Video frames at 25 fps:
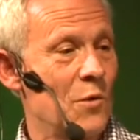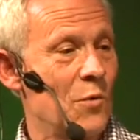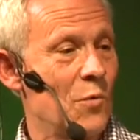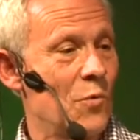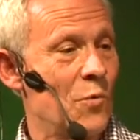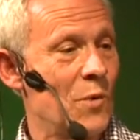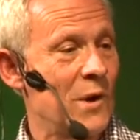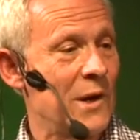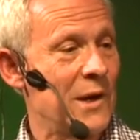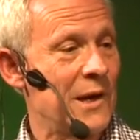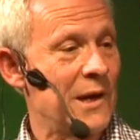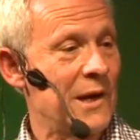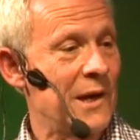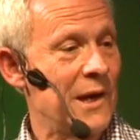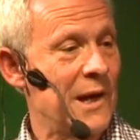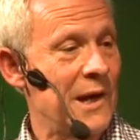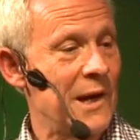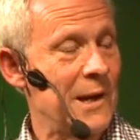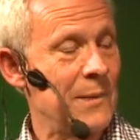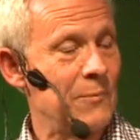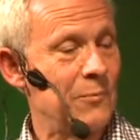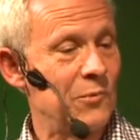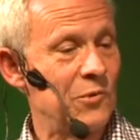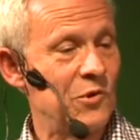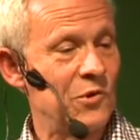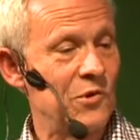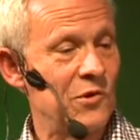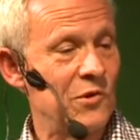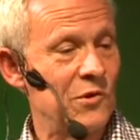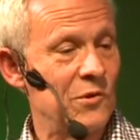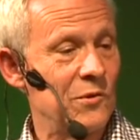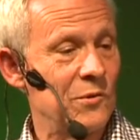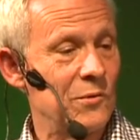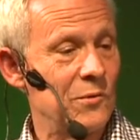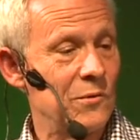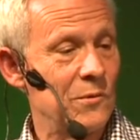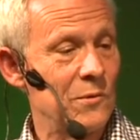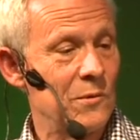when it came
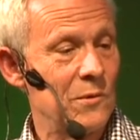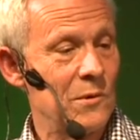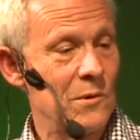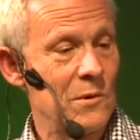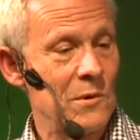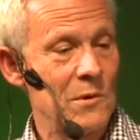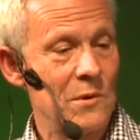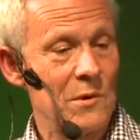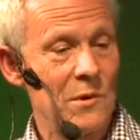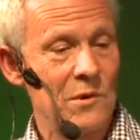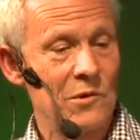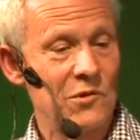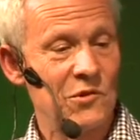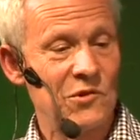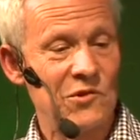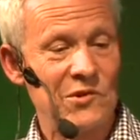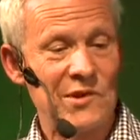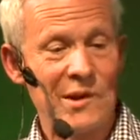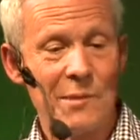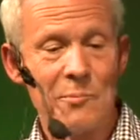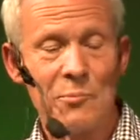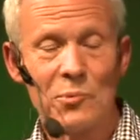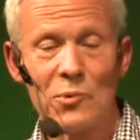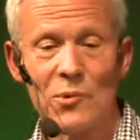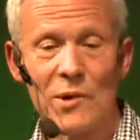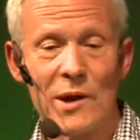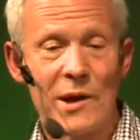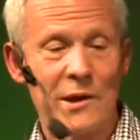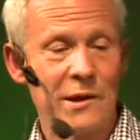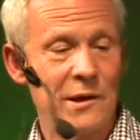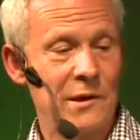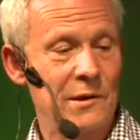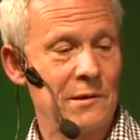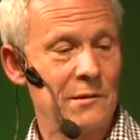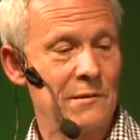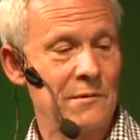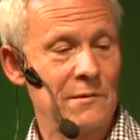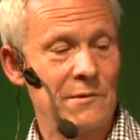to
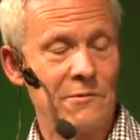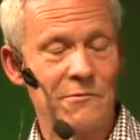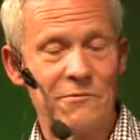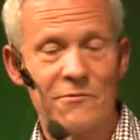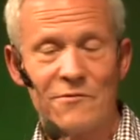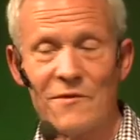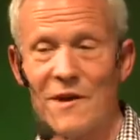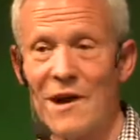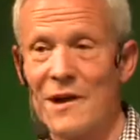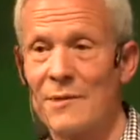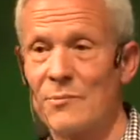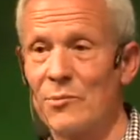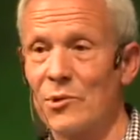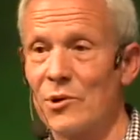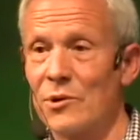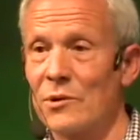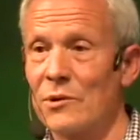separating the fiber